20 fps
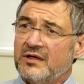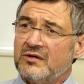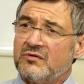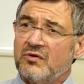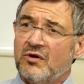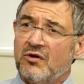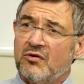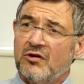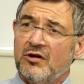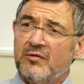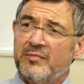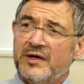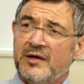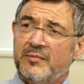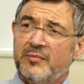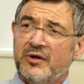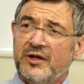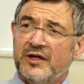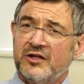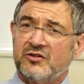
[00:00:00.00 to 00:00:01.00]
intraocular
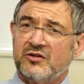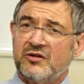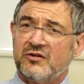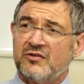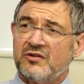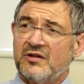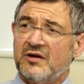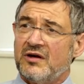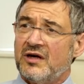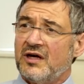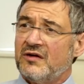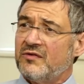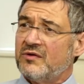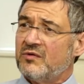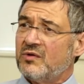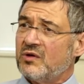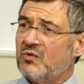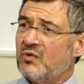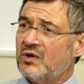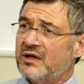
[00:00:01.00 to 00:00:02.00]
manipulations are ever
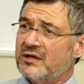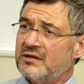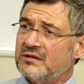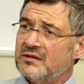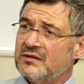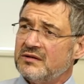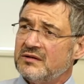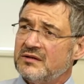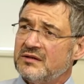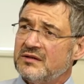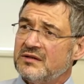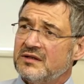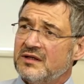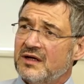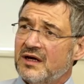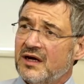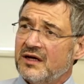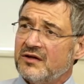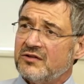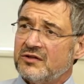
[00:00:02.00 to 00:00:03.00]
required,
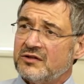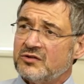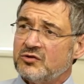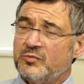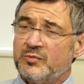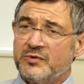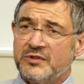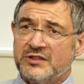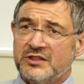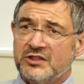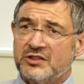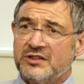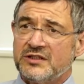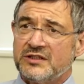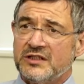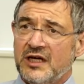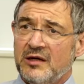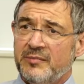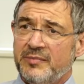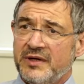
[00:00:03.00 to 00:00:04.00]
either to position
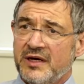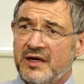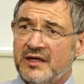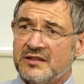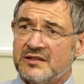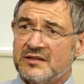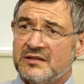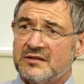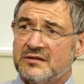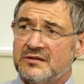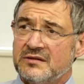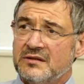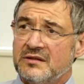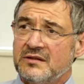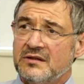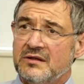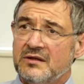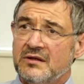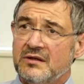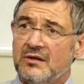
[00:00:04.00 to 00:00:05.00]
the APX
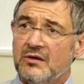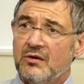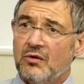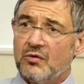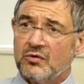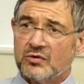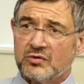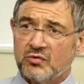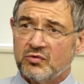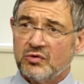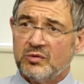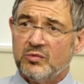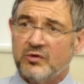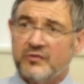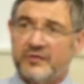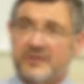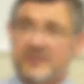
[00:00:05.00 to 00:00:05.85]
or to remove